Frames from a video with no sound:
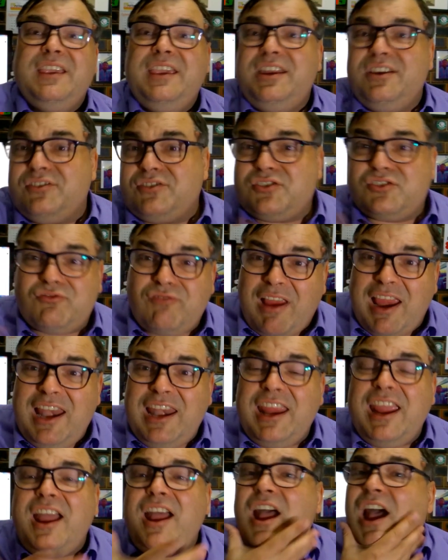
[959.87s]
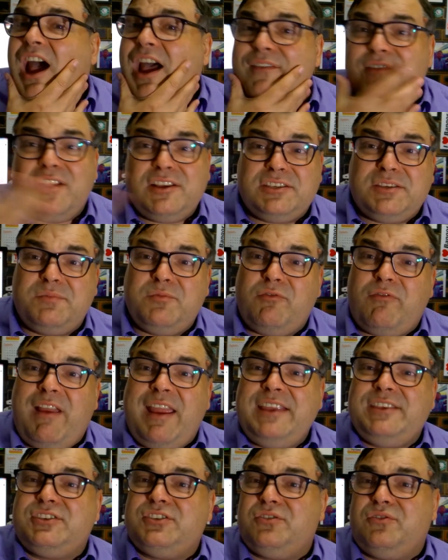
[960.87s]
In Australia, I've got some
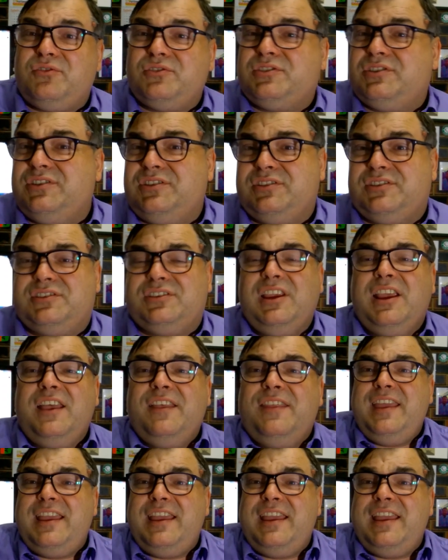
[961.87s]
great sources.